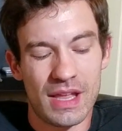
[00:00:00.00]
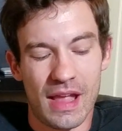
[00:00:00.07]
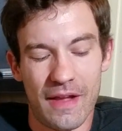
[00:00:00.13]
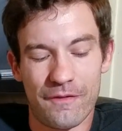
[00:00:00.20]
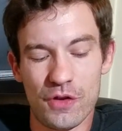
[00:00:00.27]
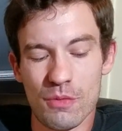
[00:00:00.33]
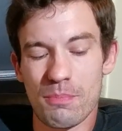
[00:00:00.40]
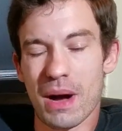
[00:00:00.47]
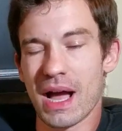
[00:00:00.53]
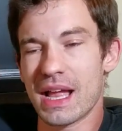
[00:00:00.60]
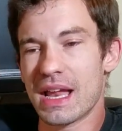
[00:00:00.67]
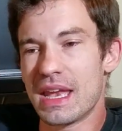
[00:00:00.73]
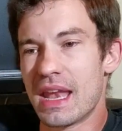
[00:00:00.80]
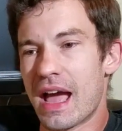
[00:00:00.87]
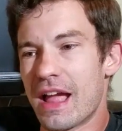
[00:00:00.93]
If you buy
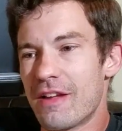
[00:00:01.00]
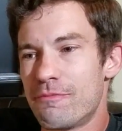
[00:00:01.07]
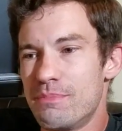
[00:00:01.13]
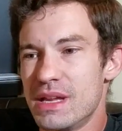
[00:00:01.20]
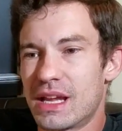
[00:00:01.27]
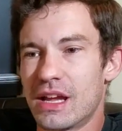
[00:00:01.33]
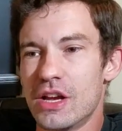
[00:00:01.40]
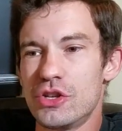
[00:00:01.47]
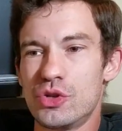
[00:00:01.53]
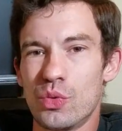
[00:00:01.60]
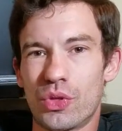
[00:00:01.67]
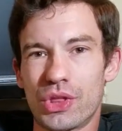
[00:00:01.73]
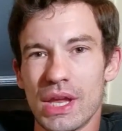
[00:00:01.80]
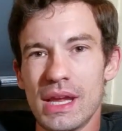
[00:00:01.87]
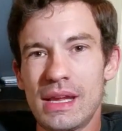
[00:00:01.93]
a knife because you
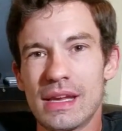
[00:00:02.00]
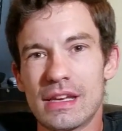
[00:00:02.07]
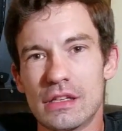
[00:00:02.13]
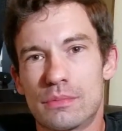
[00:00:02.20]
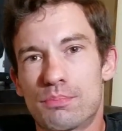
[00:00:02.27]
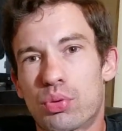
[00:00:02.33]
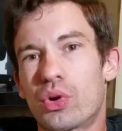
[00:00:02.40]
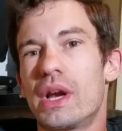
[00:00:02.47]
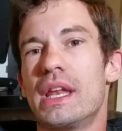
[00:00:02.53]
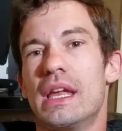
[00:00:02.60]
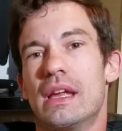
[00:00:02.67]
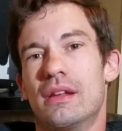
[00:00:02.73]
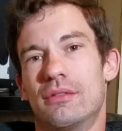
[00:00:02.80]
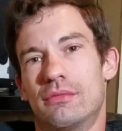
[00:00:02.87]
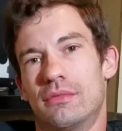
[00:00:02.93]
think it is
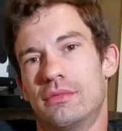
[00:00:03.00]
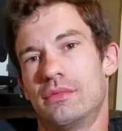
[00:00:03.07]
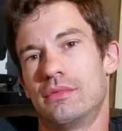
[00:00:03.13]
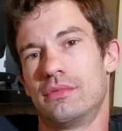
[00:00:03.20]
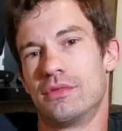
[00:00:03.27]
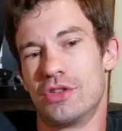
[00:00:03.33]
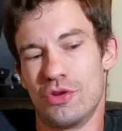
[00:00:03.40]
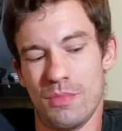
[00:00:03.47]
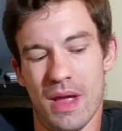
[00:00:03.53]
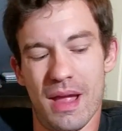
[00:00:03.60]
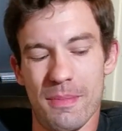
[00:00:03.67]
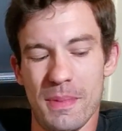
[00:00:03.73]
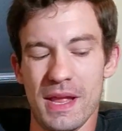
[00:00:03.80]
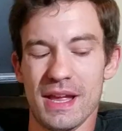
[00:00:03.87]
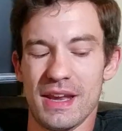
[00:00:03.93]
pretty, you
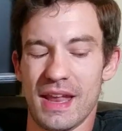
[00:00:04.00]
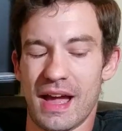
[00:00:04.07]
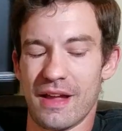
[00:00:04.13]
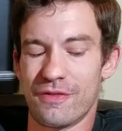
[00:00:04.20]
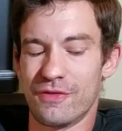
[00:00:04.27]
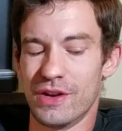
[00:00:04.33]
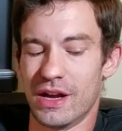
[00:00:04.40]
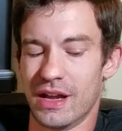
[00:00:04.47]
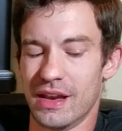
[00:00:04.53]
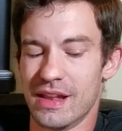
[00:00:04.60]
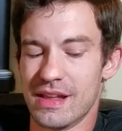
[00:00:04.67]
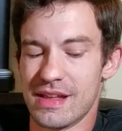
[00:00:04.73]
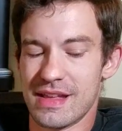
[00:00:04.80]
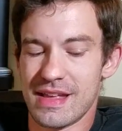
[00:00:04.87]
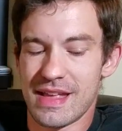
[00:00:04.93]
may be a knife nut.
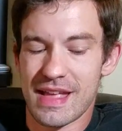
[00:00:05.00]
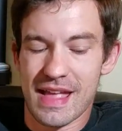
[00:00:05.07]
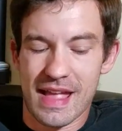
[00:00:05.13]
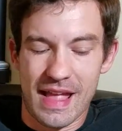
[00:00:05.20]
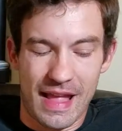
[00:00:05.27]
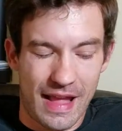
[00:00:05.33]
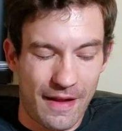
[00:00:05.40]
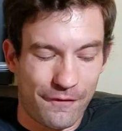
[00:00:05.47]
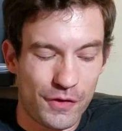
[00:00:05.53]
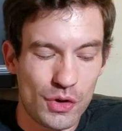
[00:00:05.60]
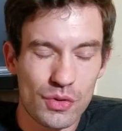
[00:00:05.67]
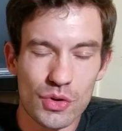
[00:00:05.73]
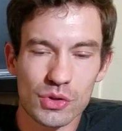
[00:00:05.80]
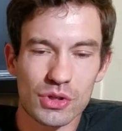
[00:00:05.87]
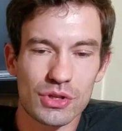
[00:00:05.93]
If
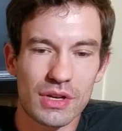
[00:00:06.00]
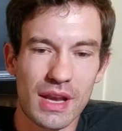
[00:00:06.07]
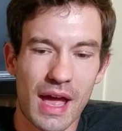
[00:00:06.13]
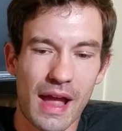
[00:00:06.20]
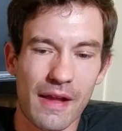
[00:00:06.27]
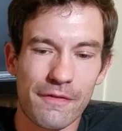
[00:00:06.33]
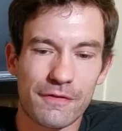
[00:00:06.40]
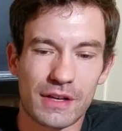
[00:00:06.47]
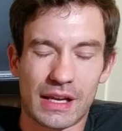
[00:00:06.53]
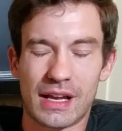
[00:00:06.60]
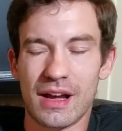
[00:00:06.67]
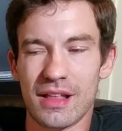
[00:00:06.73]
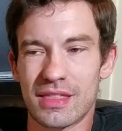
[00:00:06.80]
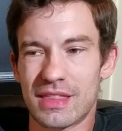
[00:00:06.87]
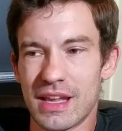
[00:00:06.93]
you use a knife to
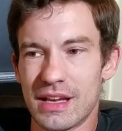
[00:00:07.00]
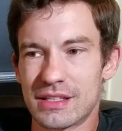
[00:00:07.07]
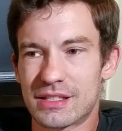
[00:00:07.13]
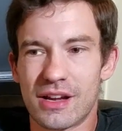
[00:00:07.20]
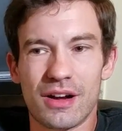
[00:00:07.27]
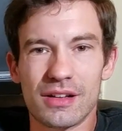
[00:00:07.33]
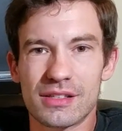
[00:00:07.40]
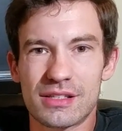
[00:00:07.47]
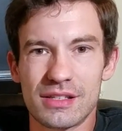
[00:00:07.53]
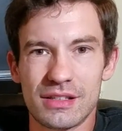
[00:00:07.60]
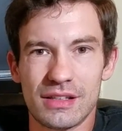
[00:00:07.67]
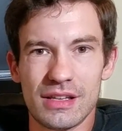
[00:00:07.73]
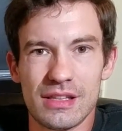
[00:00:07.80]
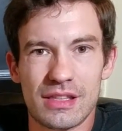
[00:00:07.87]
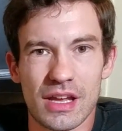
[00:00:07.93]
cut things
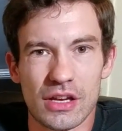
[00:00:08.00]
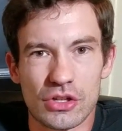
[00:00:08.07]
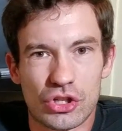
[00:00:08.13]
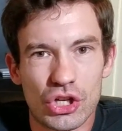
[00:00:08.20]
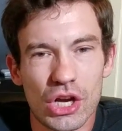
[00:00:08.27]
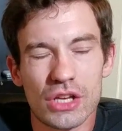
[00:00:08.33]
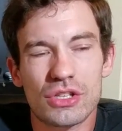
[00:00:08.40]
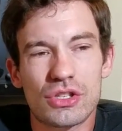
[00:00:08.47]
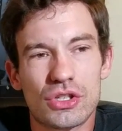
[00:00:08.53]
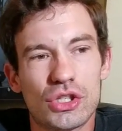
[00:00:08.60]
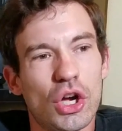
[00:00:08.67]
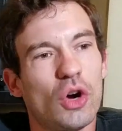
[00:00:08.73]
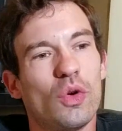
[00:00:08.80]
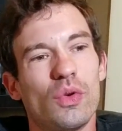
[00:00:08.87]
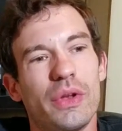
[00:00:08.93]
constantly that just
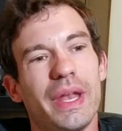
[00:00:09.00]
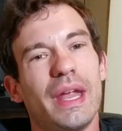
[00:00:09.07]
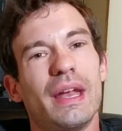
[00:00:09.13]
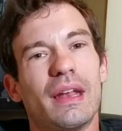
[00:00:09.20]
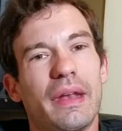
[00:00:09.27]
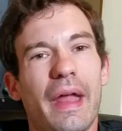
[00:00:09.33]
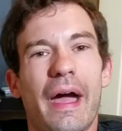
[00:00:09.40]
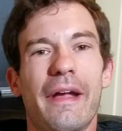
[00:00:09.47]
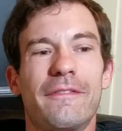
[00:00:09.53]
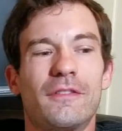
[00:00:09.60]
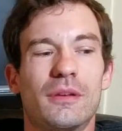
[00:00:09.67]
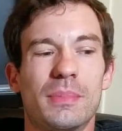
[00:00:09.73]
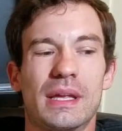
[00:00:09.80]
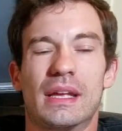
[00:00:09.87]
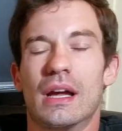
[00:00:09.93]
don't need a knife
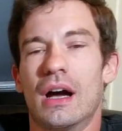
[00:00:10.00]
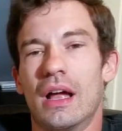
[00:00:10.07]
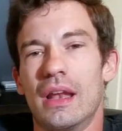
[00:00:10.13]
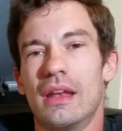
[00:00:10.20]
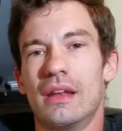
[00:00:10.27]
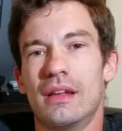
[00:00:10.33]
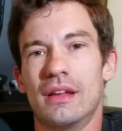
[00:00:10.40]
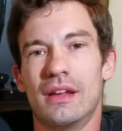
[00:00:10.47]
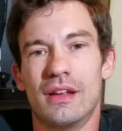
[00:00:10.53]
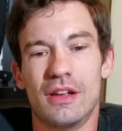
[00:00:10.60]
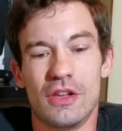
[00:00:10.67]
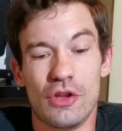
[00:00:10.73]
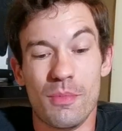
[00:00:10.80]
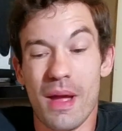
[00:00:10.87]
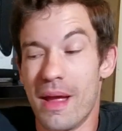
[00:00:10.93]
to be cut,
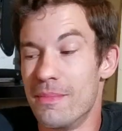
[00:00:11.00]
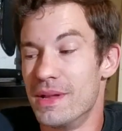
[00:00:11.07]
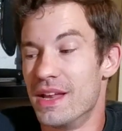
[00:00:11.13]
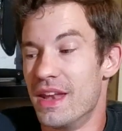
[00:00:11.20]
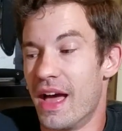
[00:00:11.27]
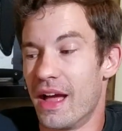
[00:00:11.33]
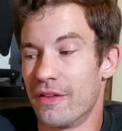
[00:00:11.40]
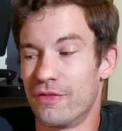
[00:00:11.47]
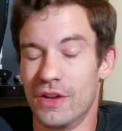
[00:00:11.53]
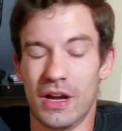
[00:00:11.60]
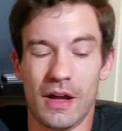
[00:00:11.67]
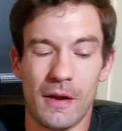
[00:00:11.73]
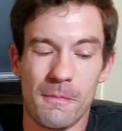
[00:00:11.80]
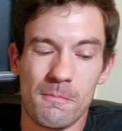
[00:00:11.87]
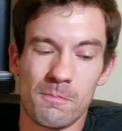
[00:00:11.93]
you may be a knife nut.